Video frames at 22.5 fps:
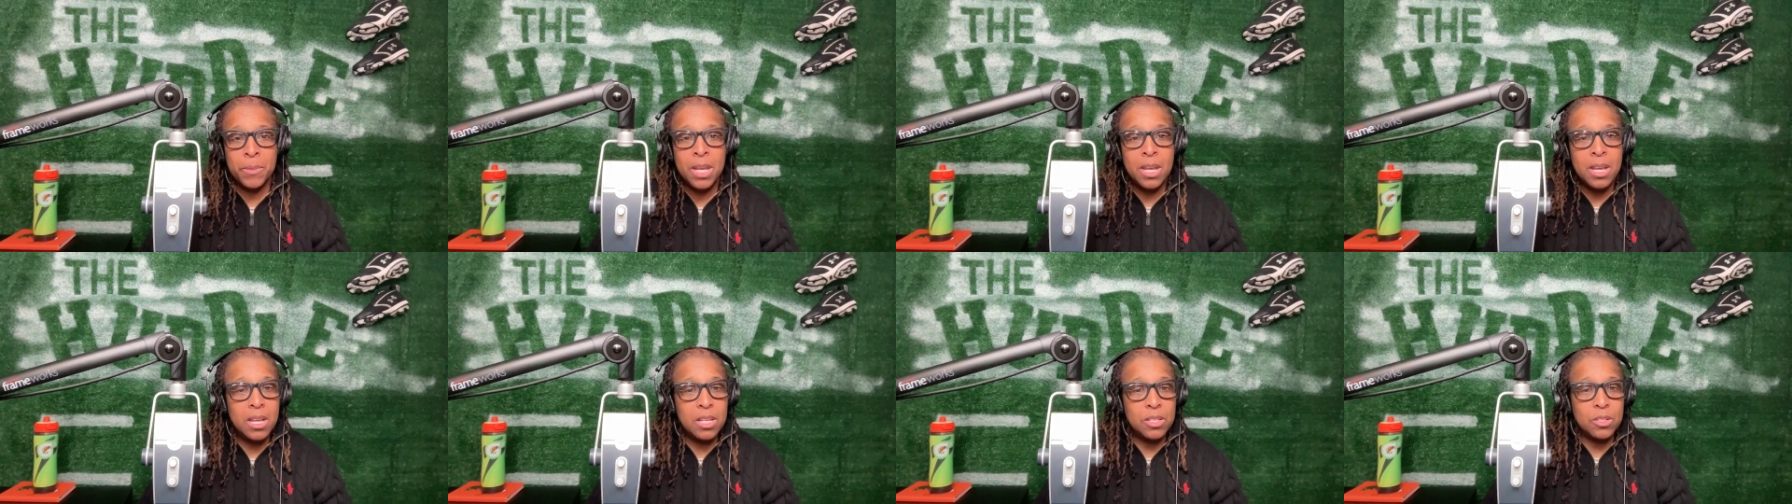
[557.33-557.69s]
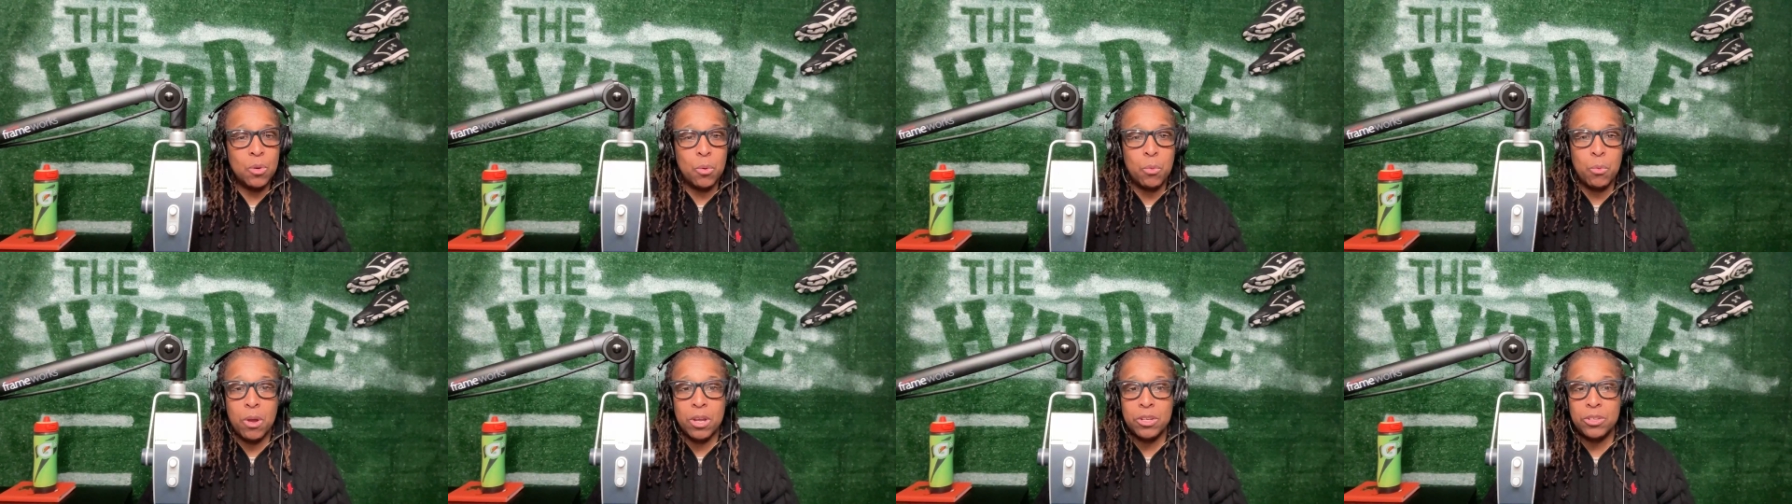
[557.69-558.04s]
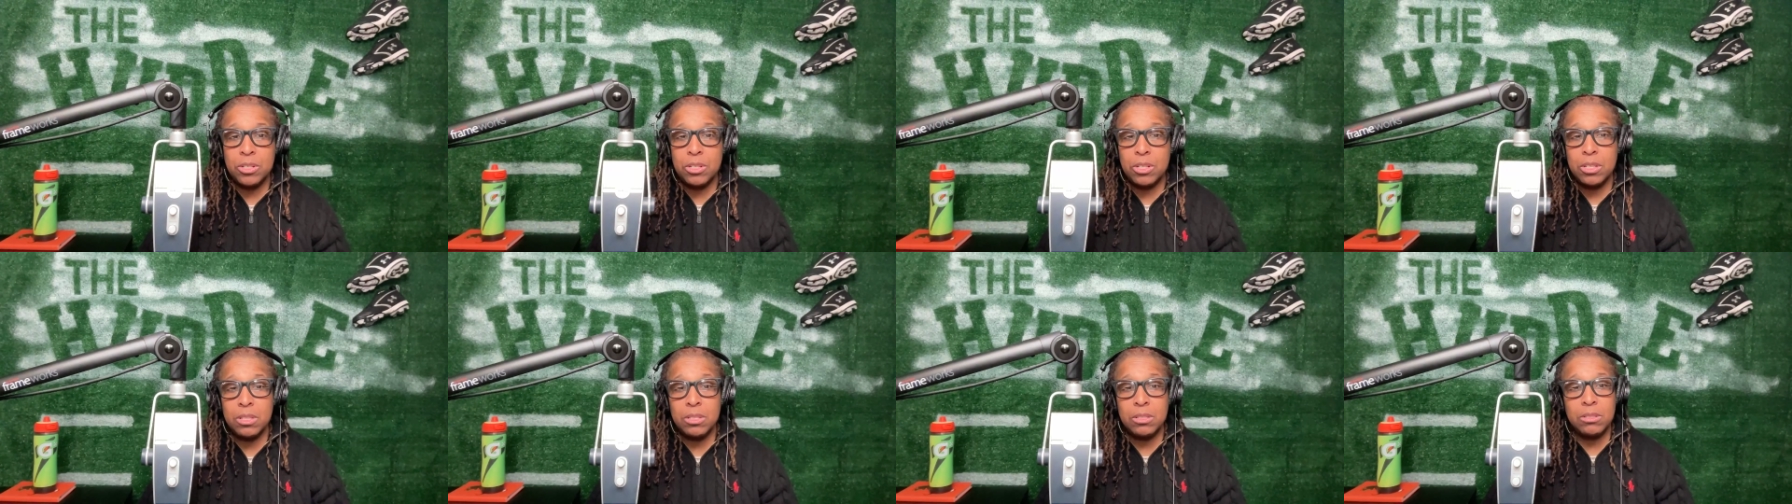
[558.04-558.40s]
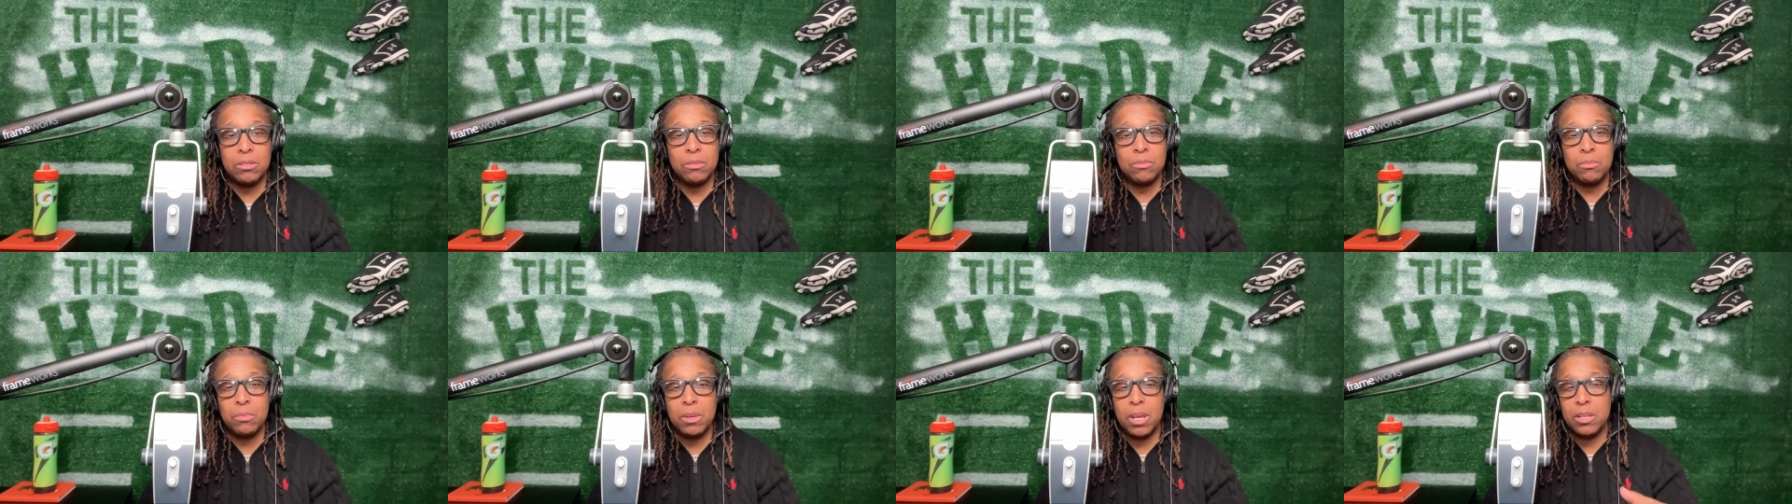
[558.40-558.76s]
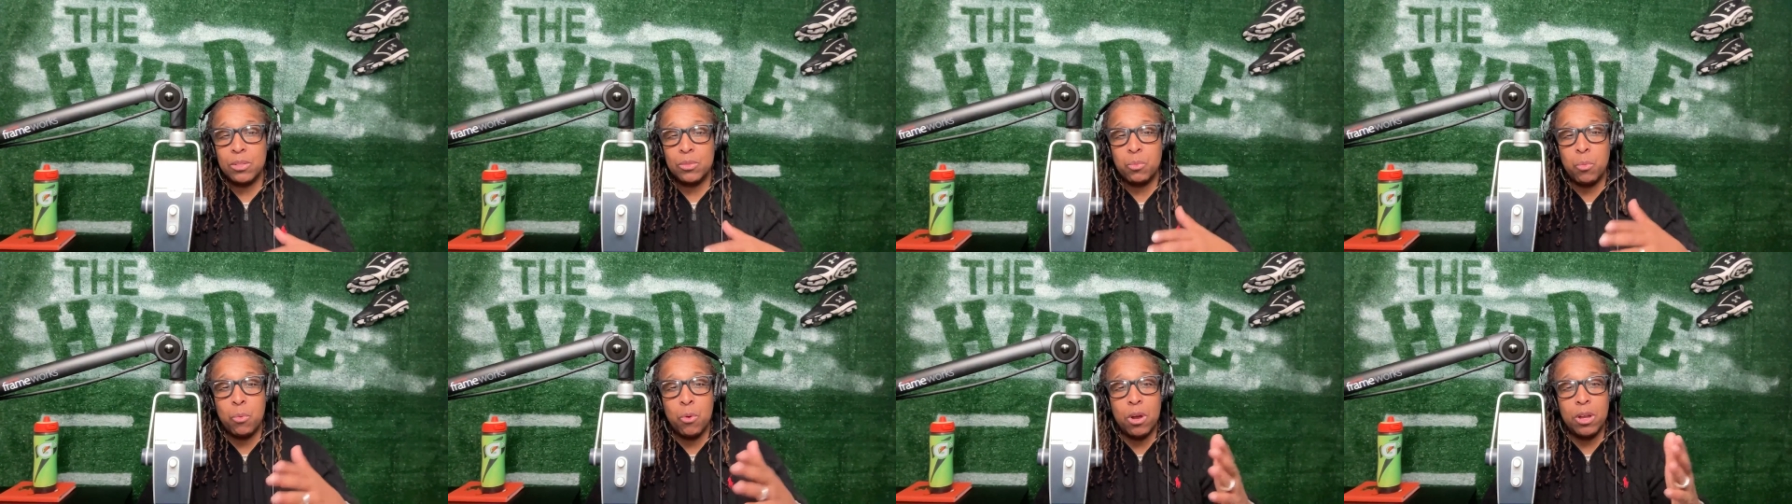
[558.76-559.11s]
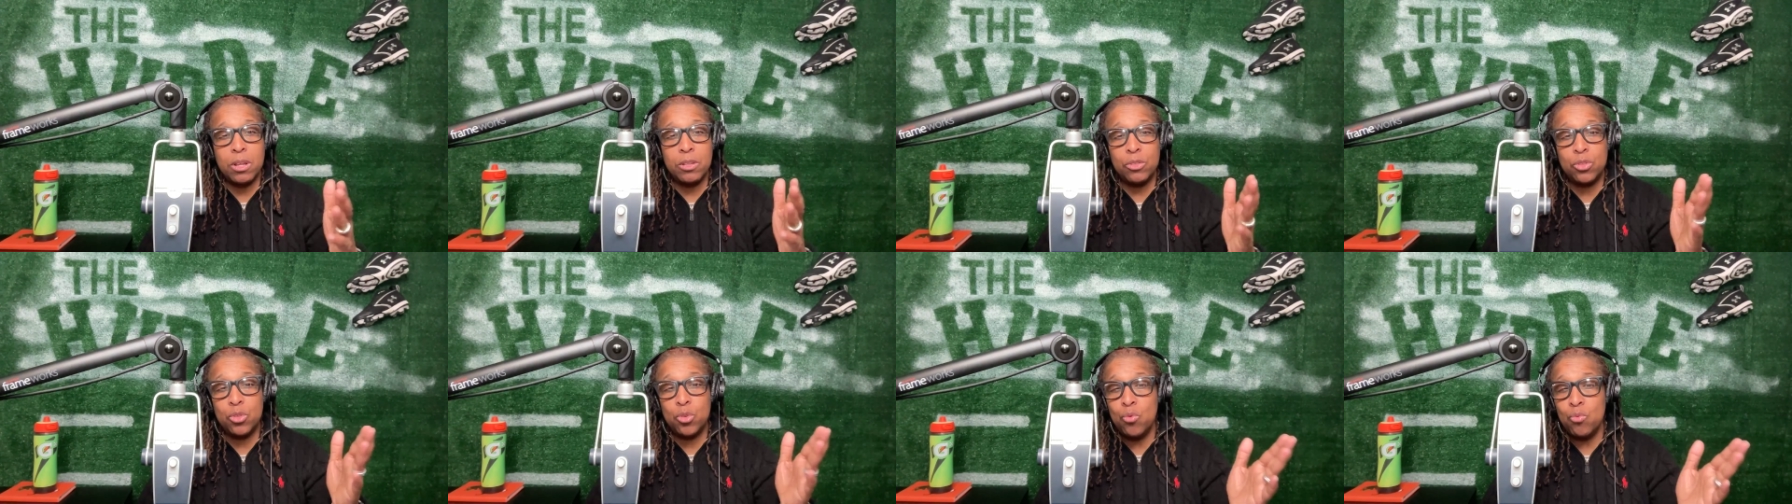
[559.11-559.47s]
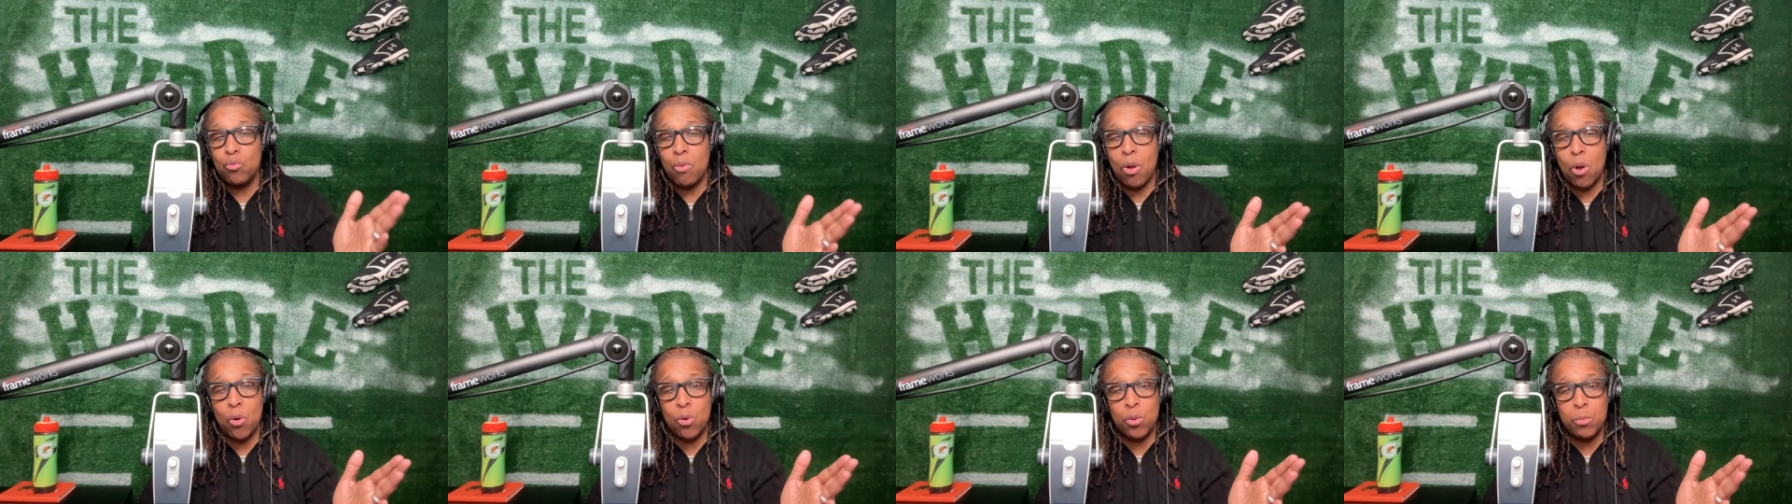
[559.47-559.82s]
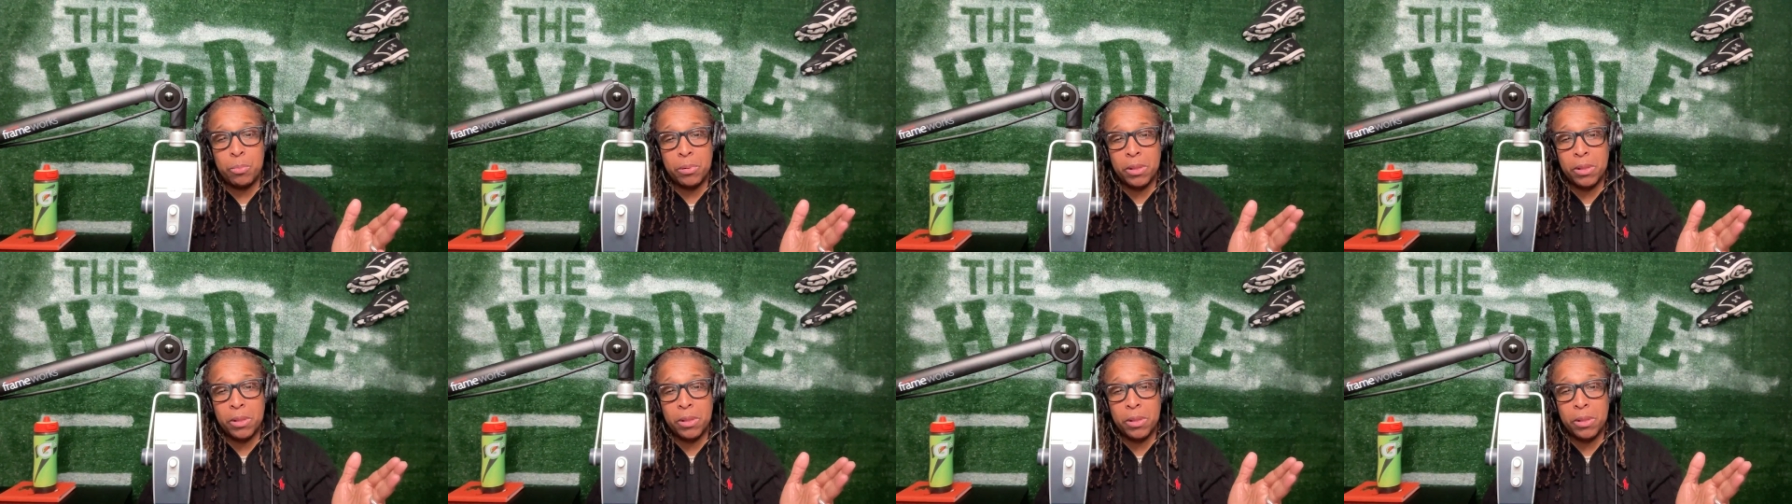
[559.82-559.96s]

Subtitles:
So Washington has won 2 road